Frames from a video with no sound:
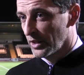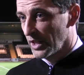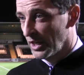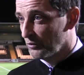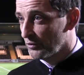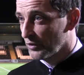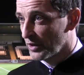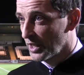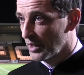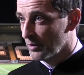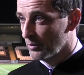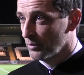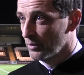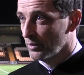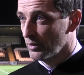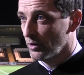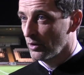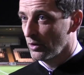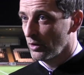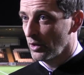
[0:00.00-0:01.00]
great for them.
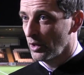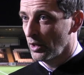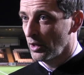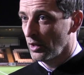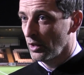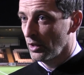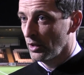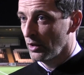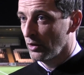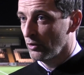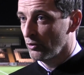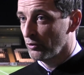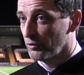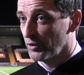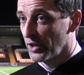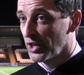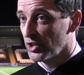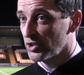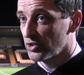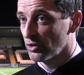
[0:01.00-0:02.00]
A
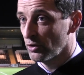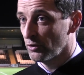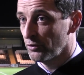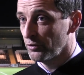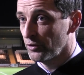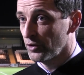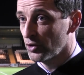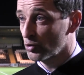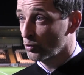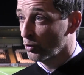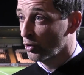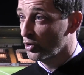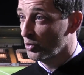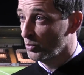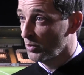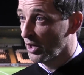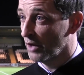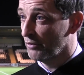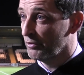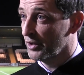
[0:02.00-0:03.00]
reflection of the
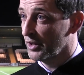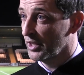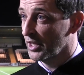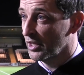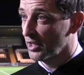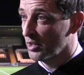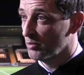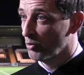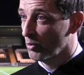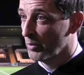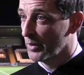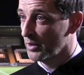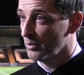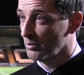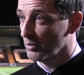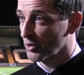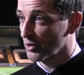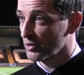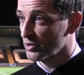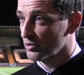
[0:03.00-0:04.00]
squad that we have in there at the moment,
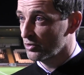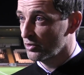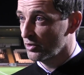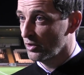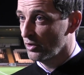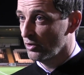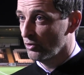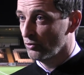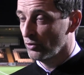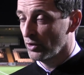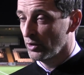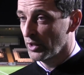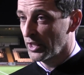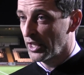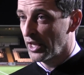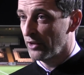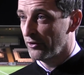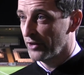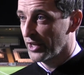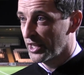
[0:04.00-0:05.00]
because you only
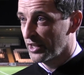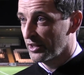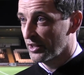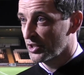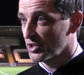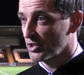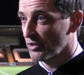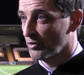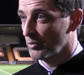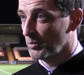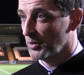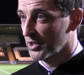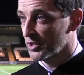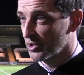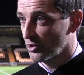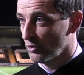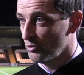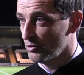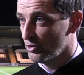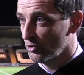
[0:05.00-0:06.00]
get that recognition if the
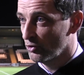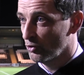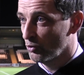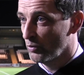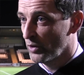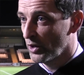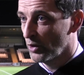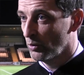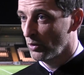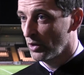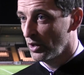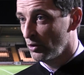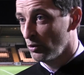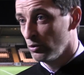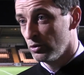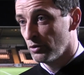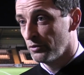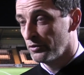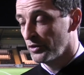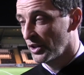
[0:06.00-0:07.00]
players around you are doing well. And
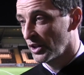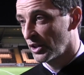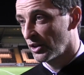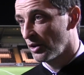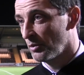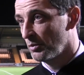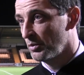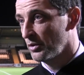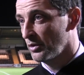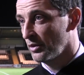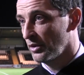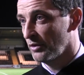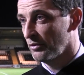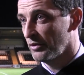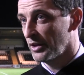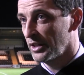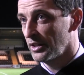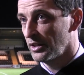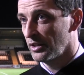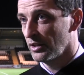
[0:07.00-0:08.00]
also for the club,
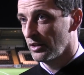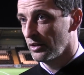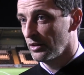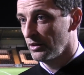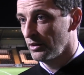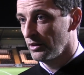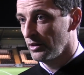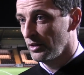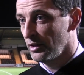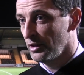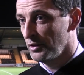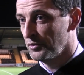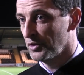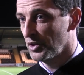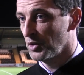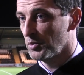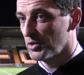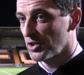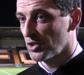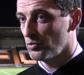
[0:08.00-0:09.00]
the fact that
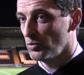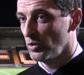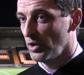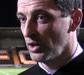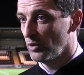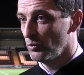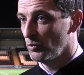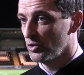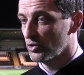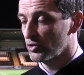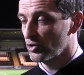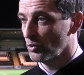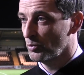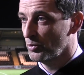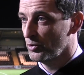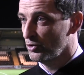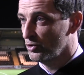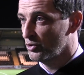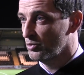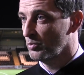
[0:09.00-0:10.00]
even in the position we're in, we're
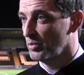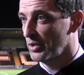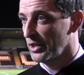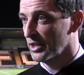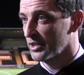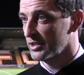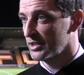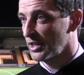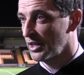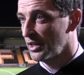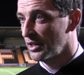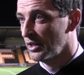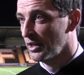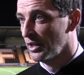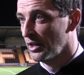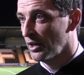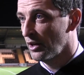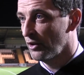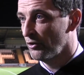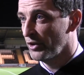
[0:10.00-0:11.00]
still producing players that
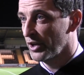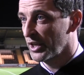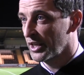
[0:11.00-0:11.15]
are